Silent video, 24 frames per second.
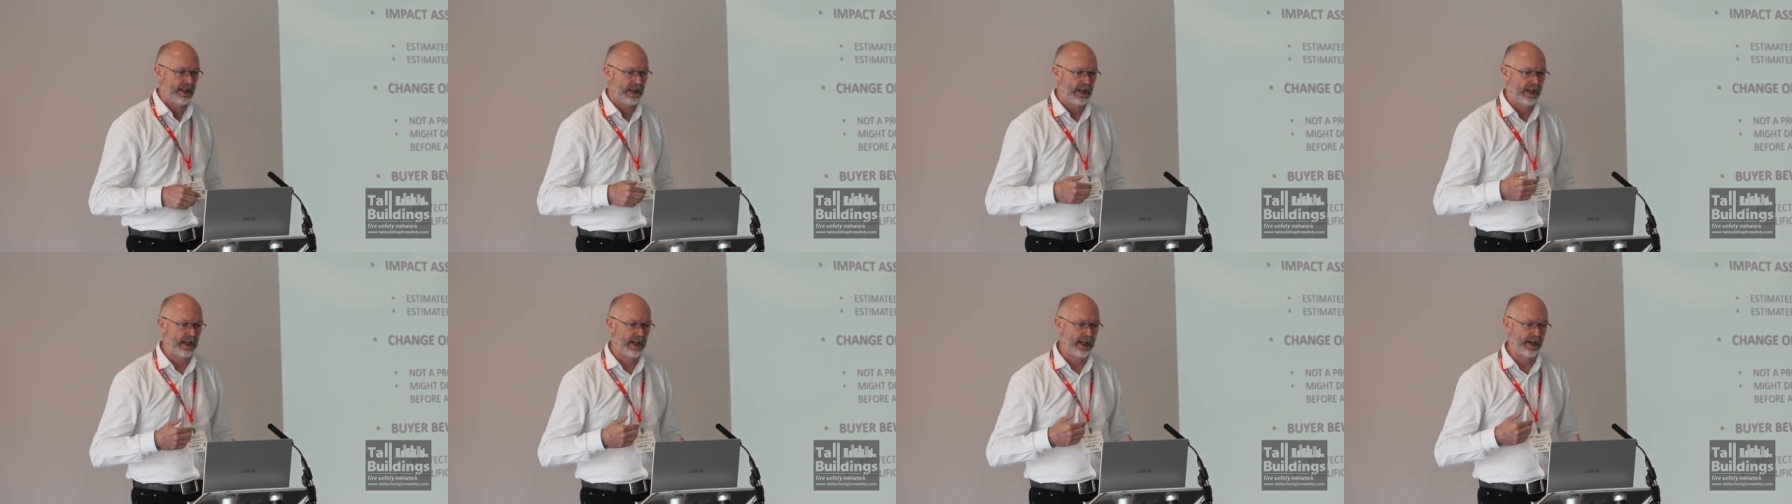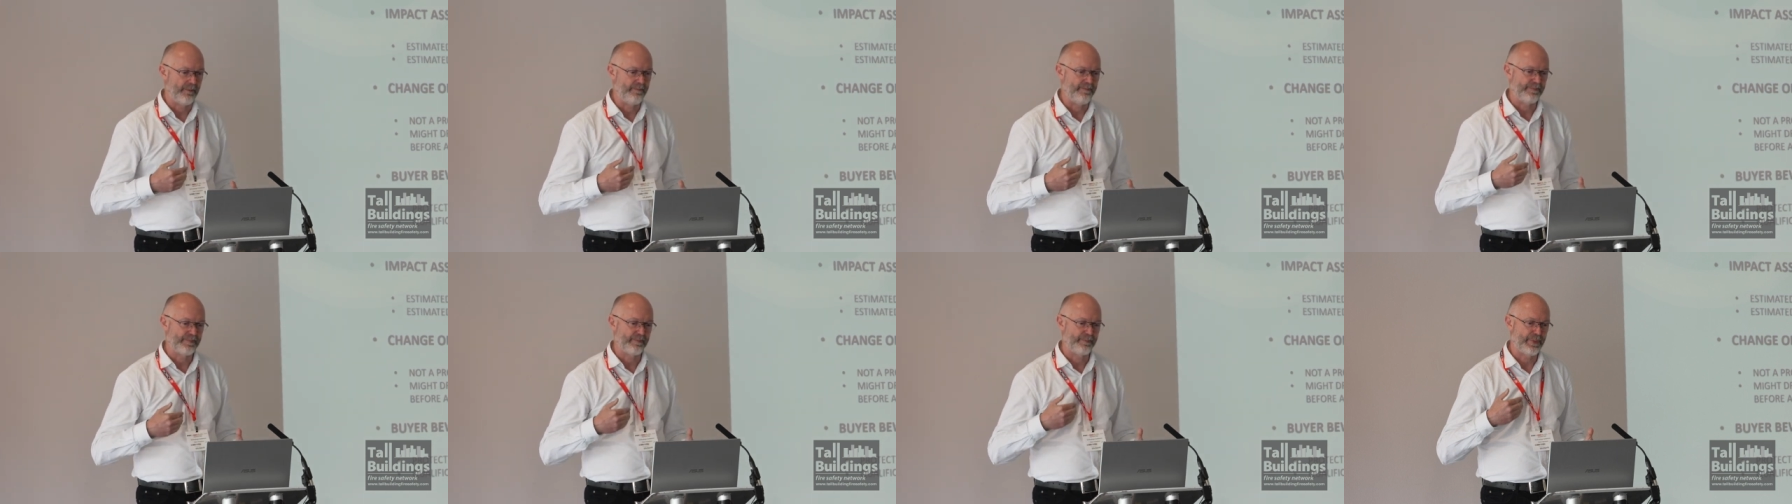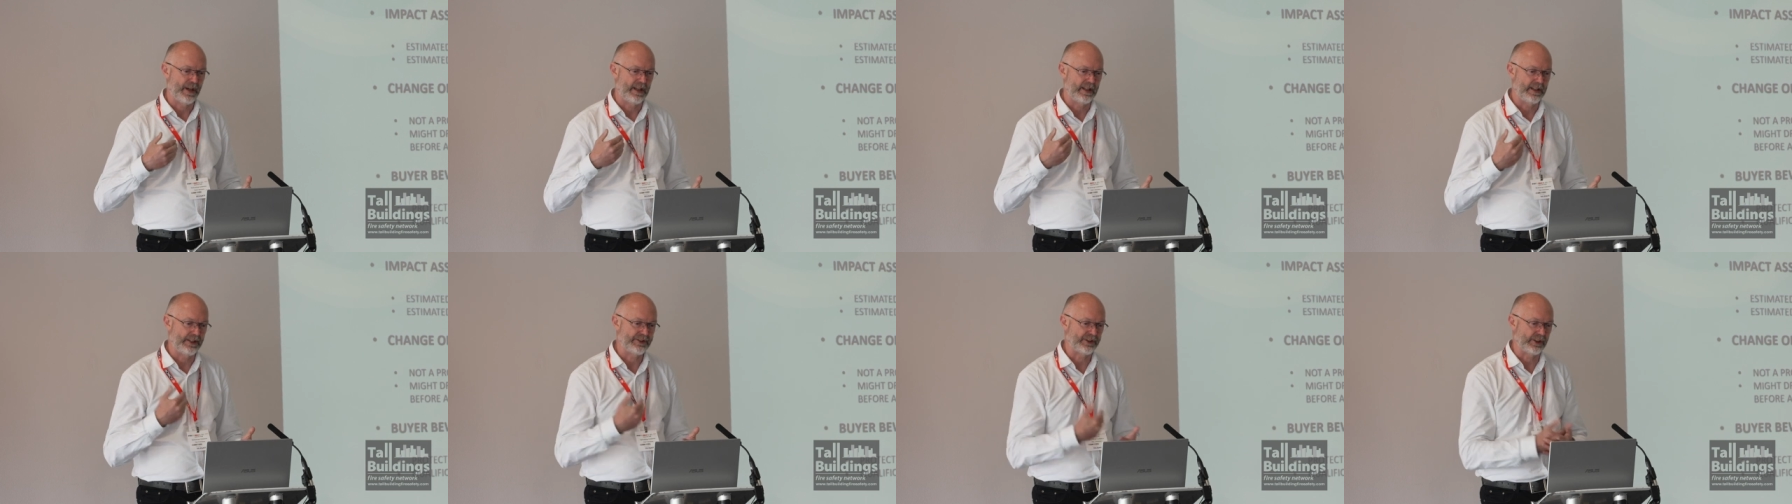Um,
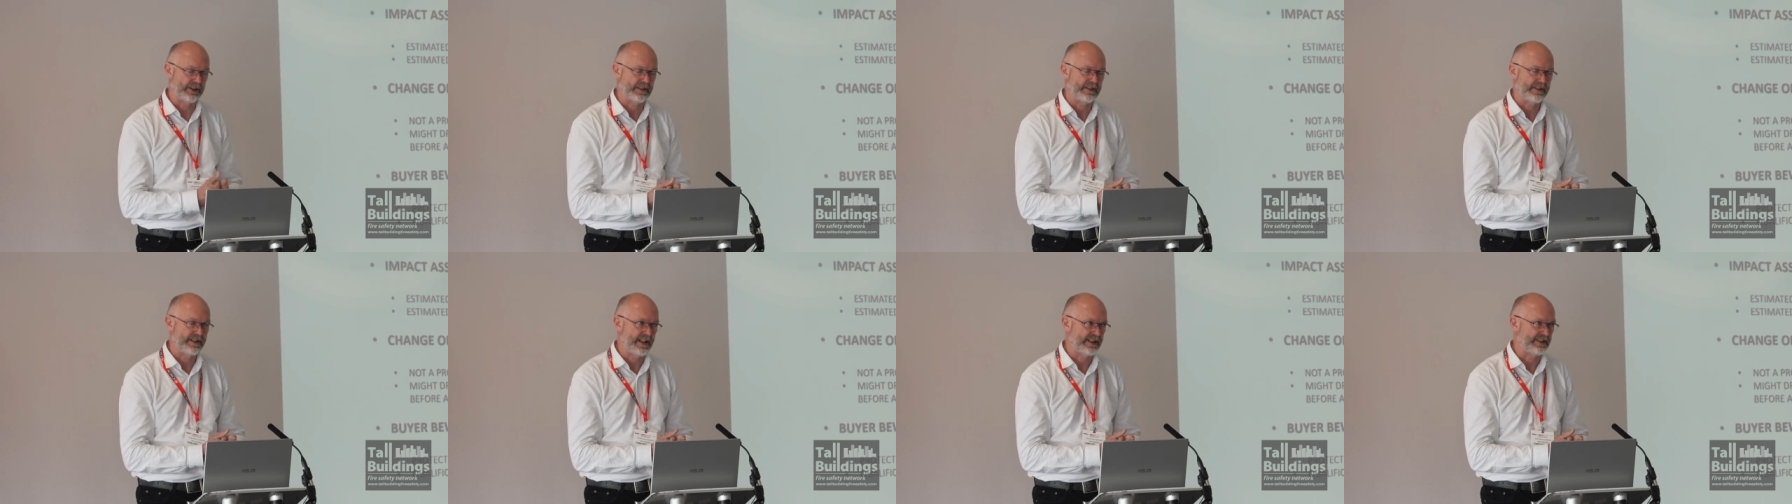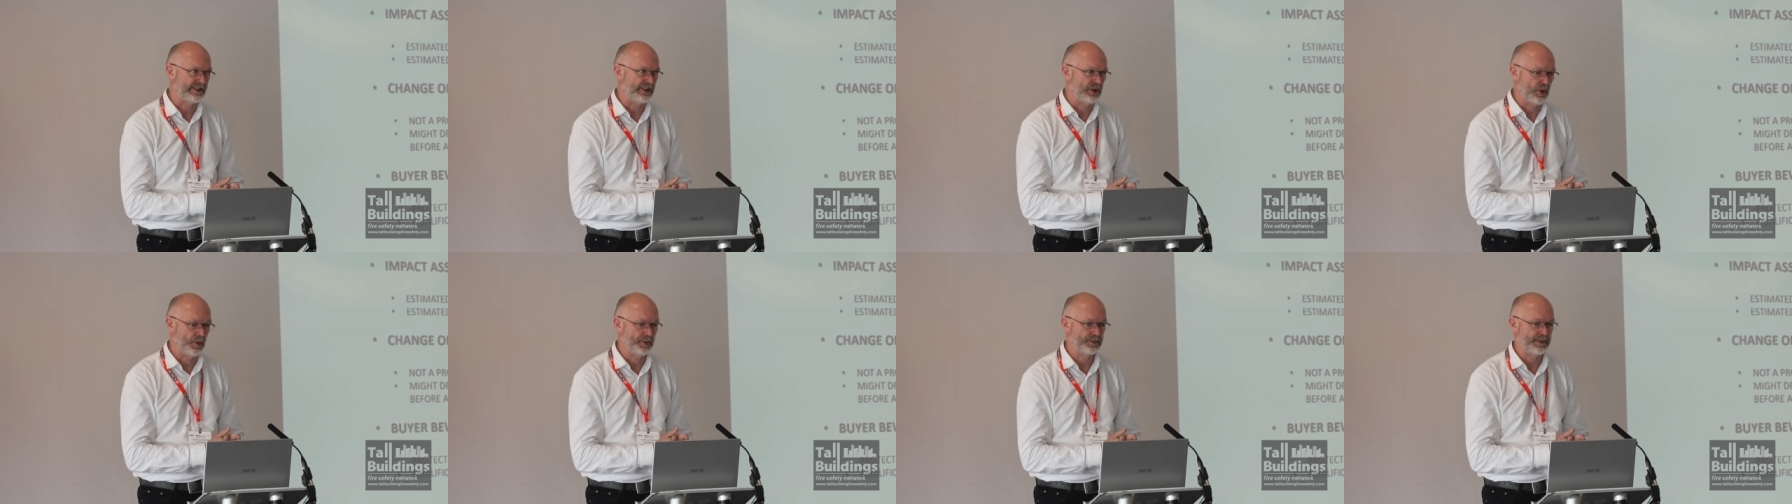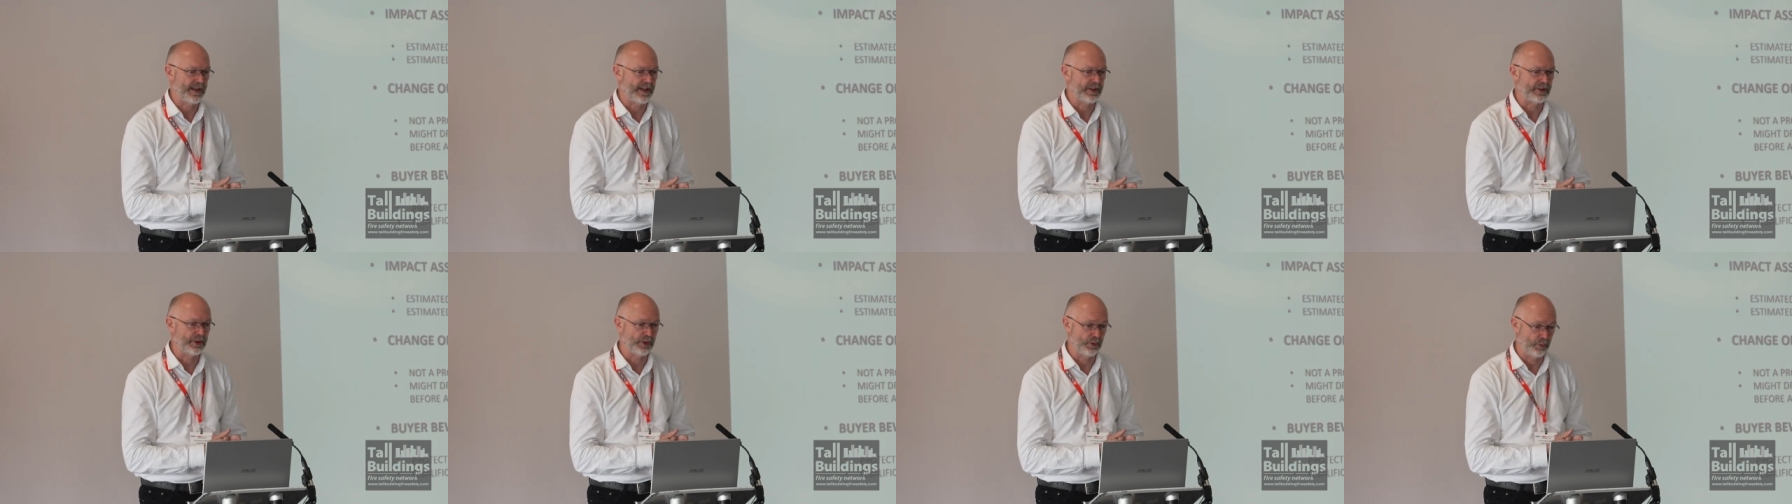but listen, there's an enormous
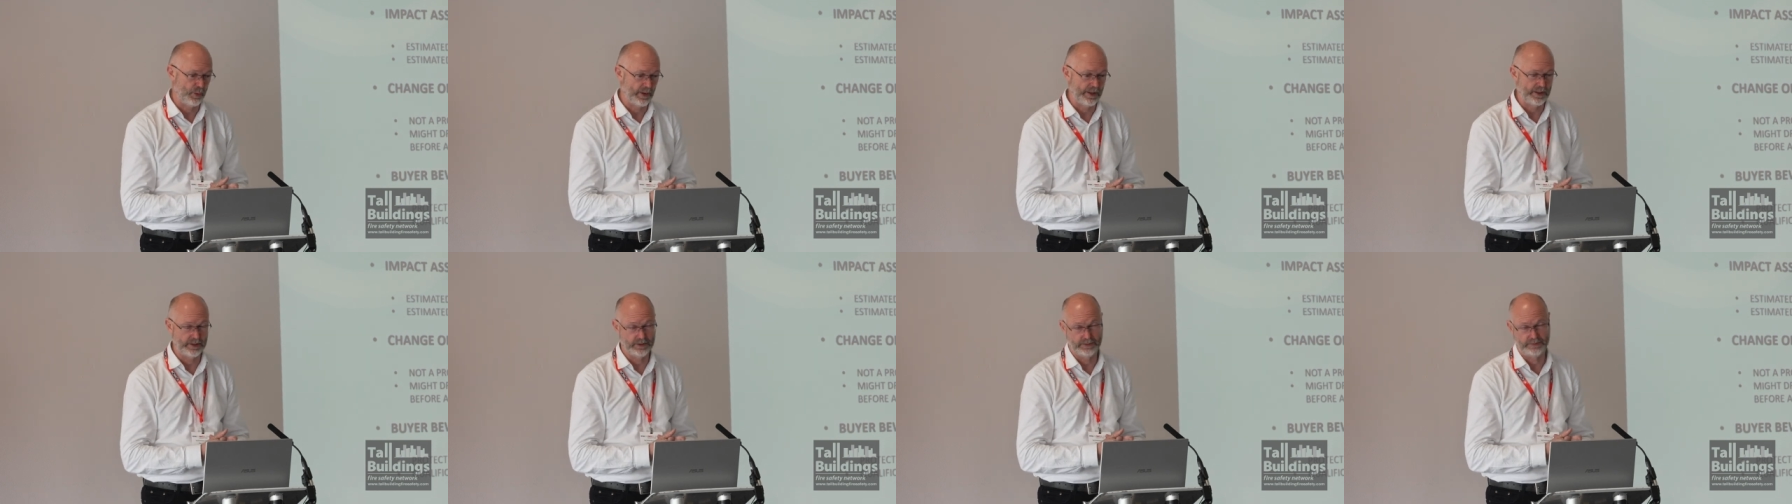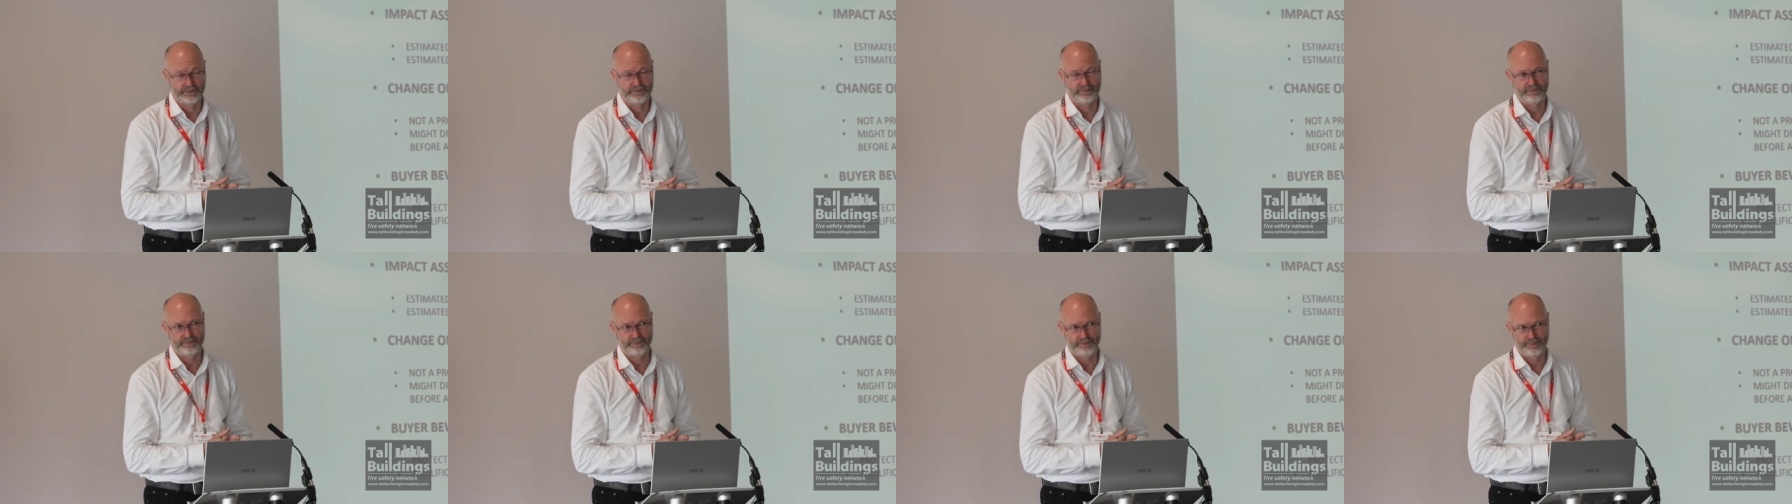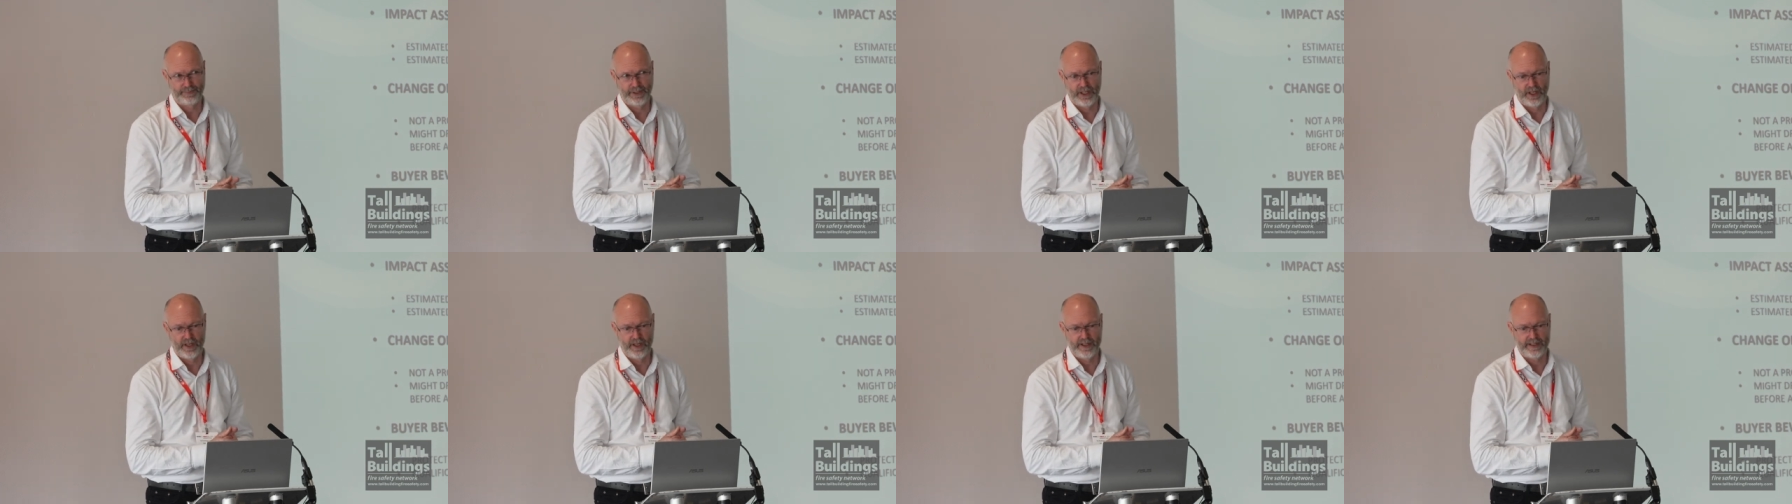amount of goodwill
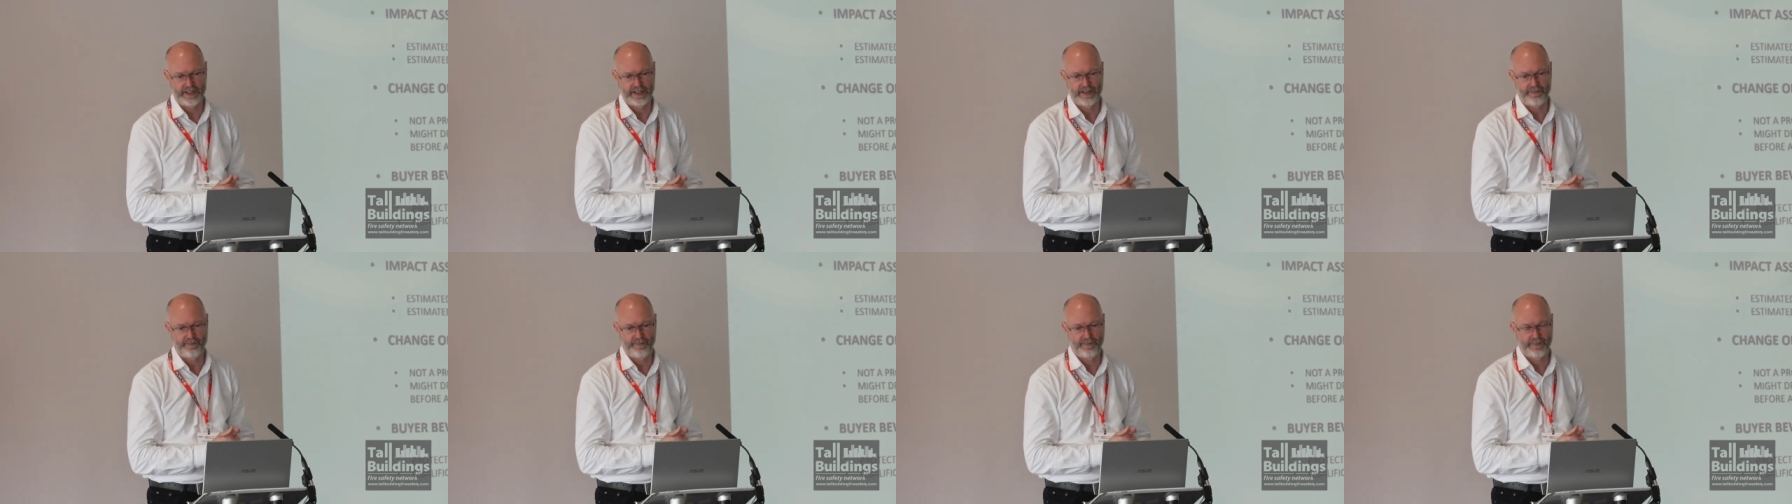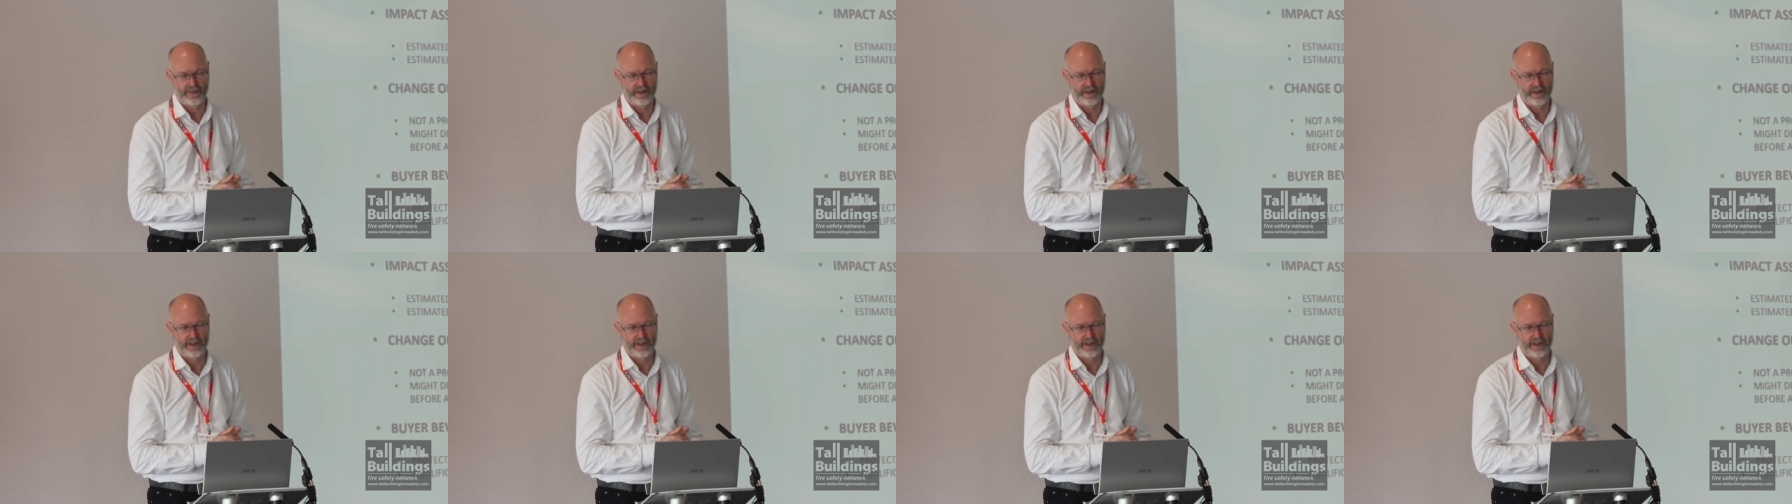behind it.